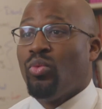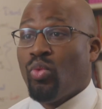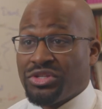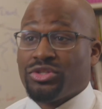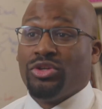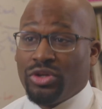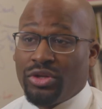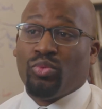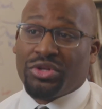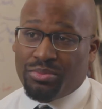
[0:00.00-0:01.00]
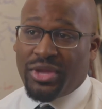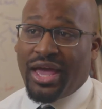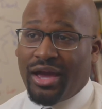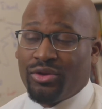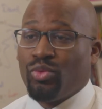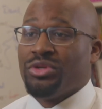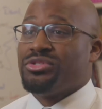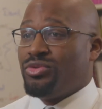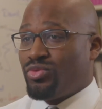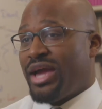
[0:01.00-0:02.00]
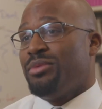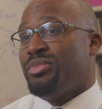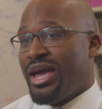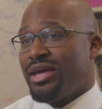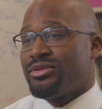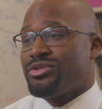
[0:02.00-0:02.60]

what's good and what's bad, or what's the right path.